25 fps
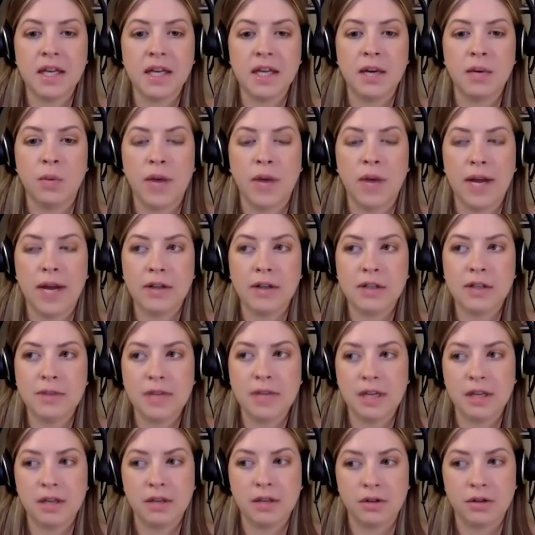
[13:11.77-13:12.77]
When I was
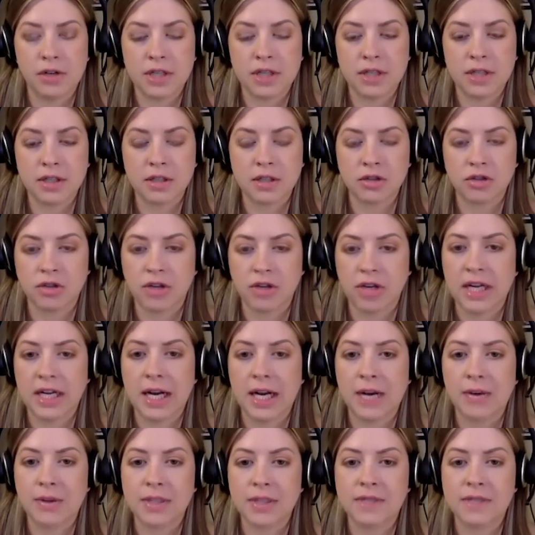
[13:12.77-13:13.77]
making thirty-six grand,
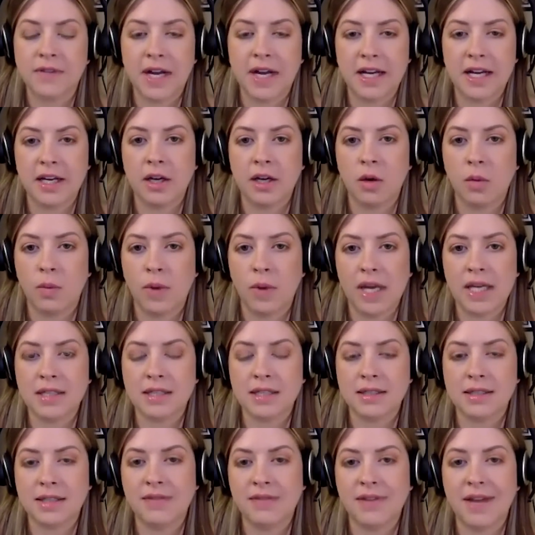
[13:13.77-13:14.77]
I was finding a way
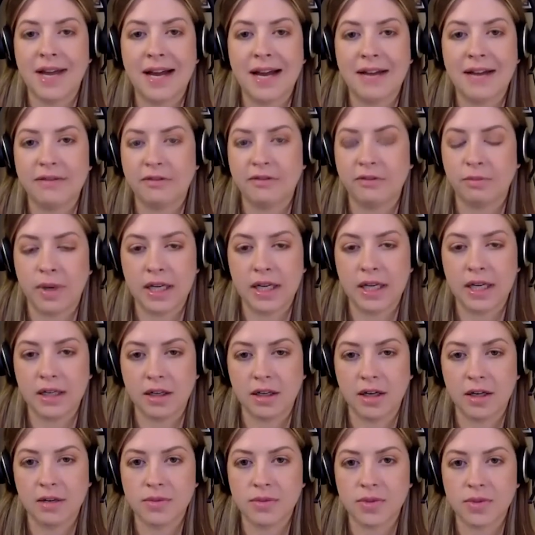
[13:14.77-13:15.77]
to save half of my
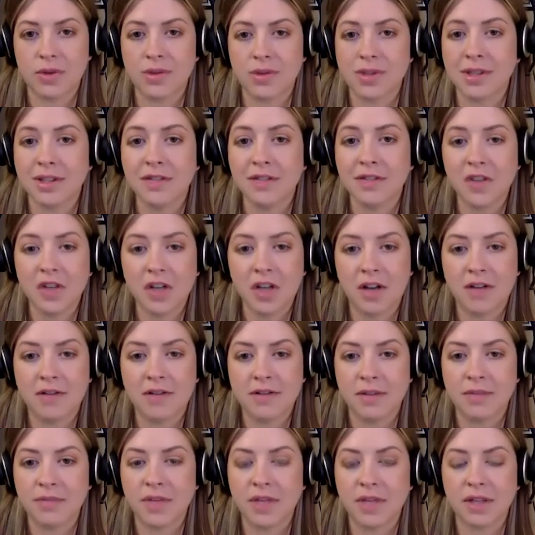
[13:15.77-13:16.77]
income. So I was living off
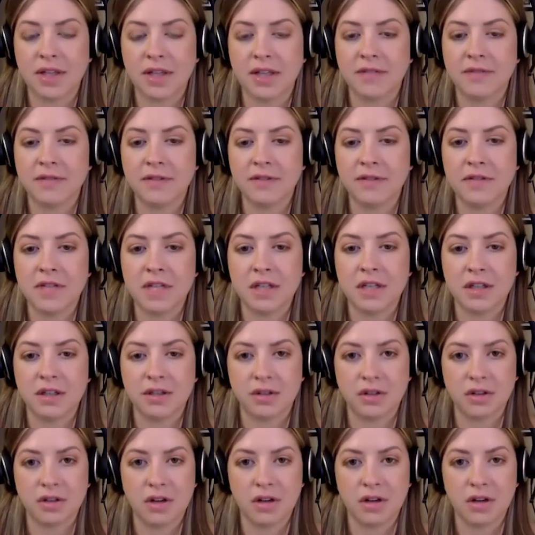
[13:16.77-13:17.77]
something like fifteen
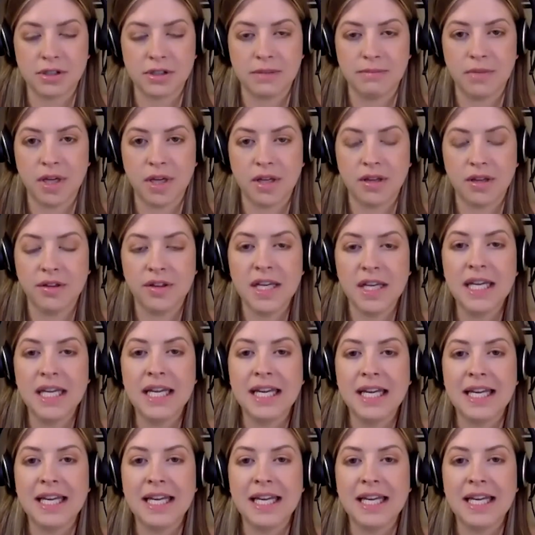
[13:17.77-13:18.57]
hundred dollars a month.